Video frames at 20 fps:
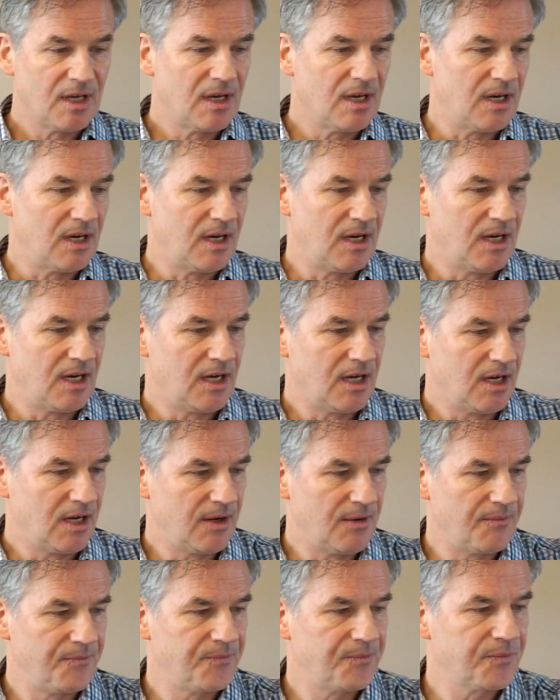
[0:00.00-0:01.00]

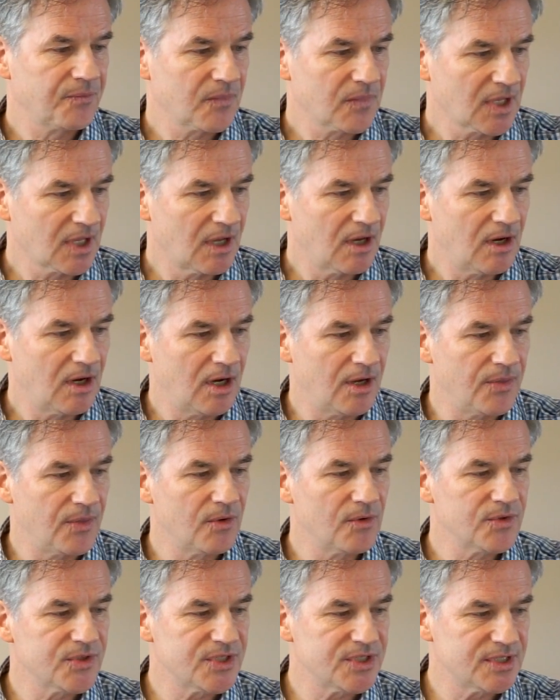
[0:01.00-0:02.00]
On
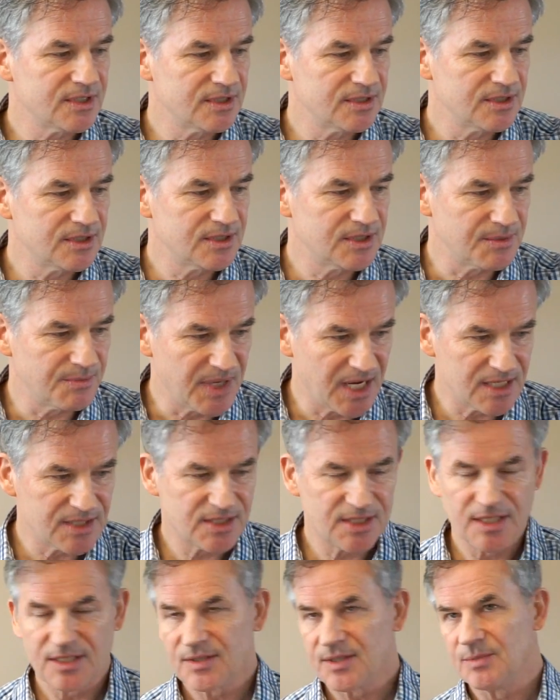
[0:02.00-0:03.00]
those demand
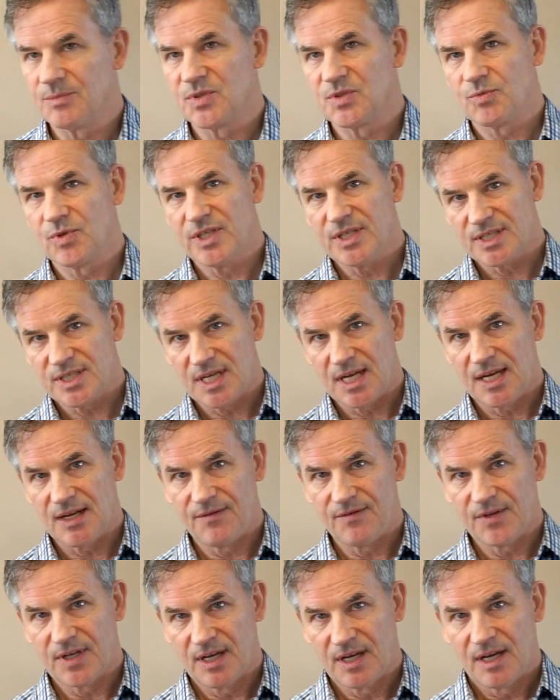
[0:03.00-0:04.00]
systems, we
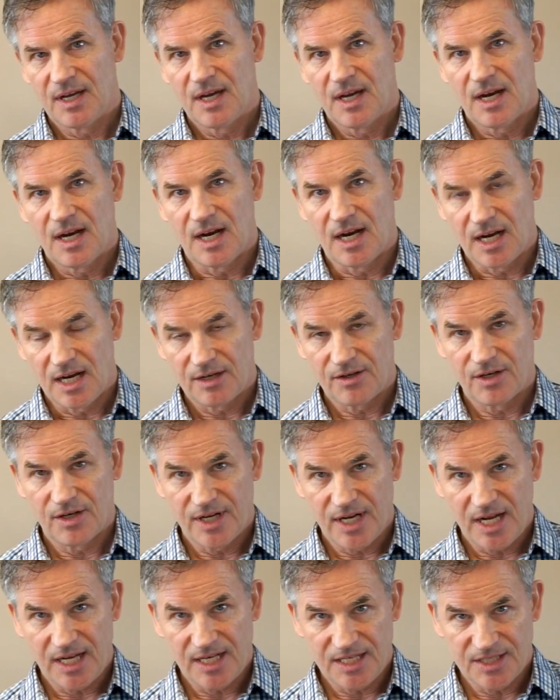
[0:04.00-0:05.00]
saved
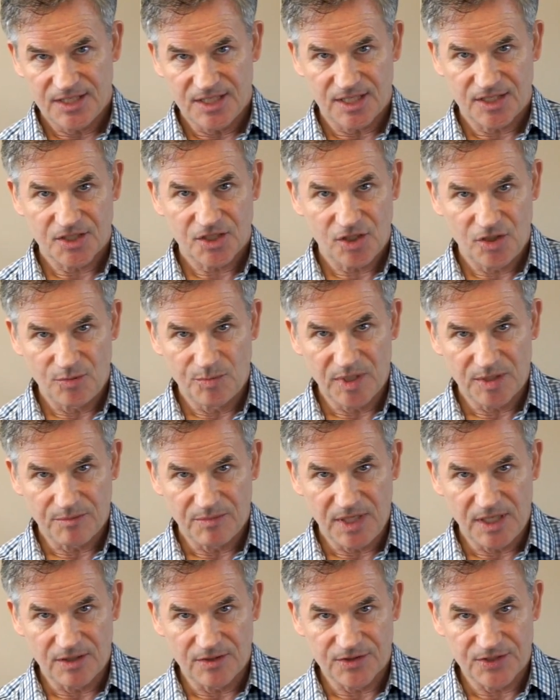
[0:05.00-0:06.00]
186 cubic
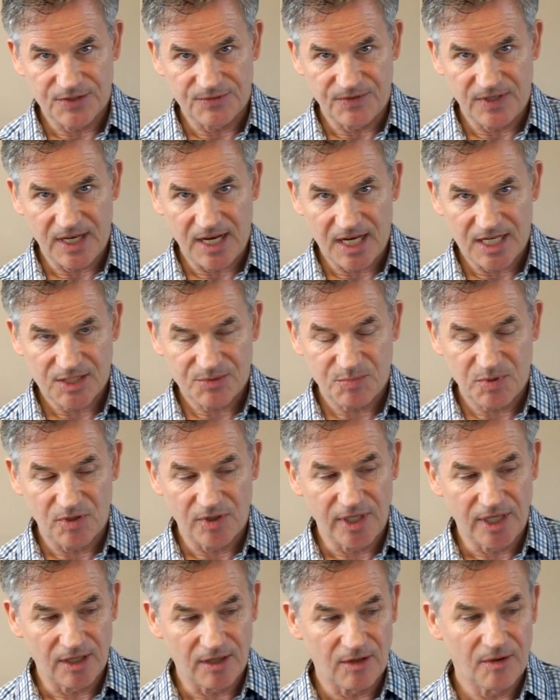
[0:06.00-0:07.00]
meters of gas per
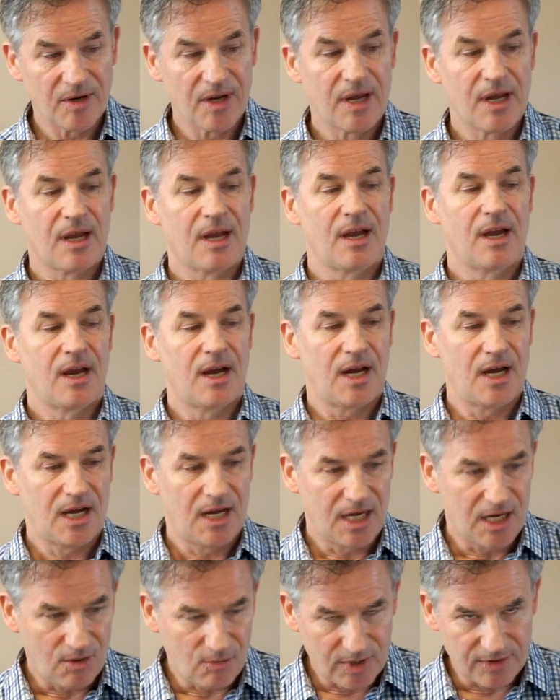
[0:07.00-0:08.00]
year.
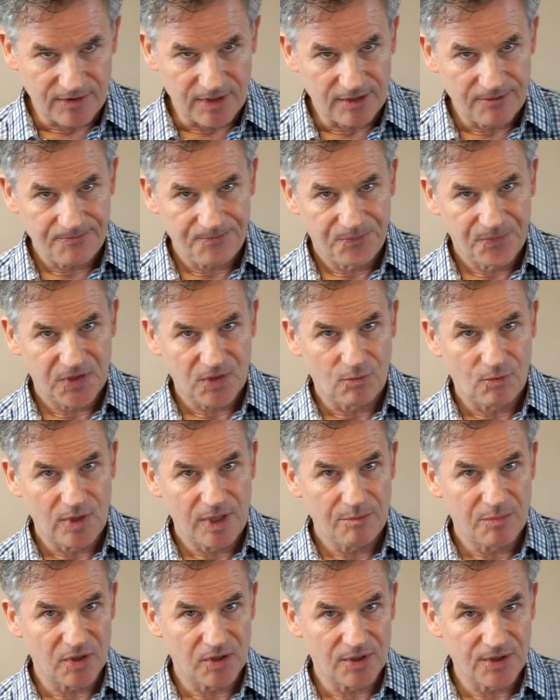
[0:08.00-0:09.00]
However, we
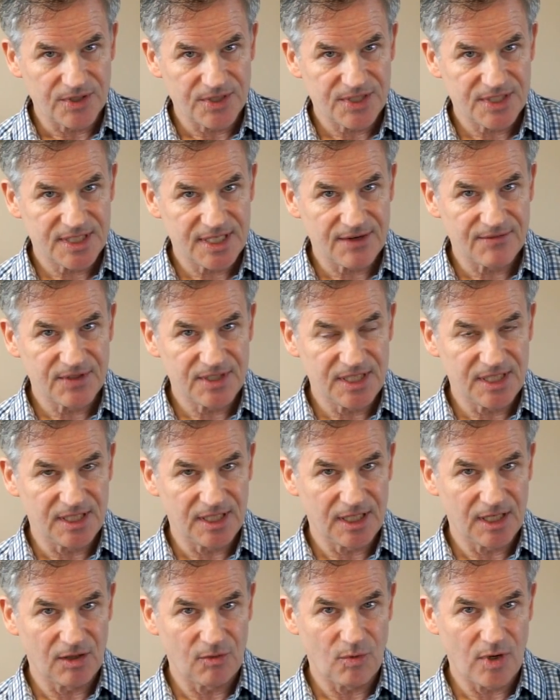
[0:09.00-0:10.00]
burnt 17
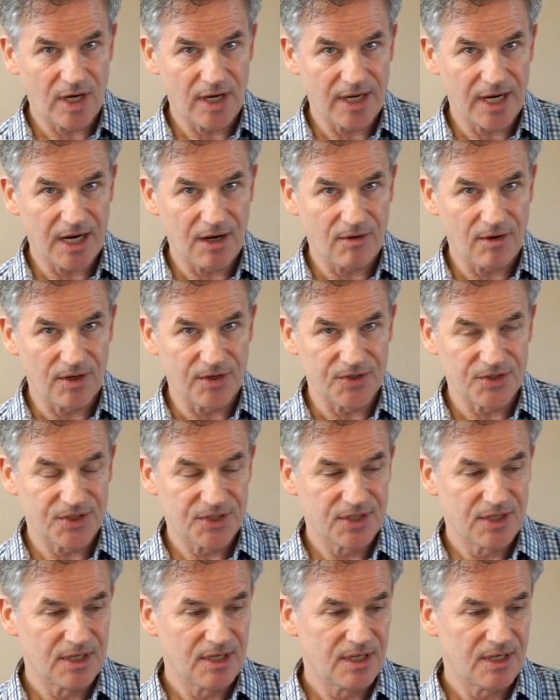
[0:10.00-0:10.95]
kilowatt hours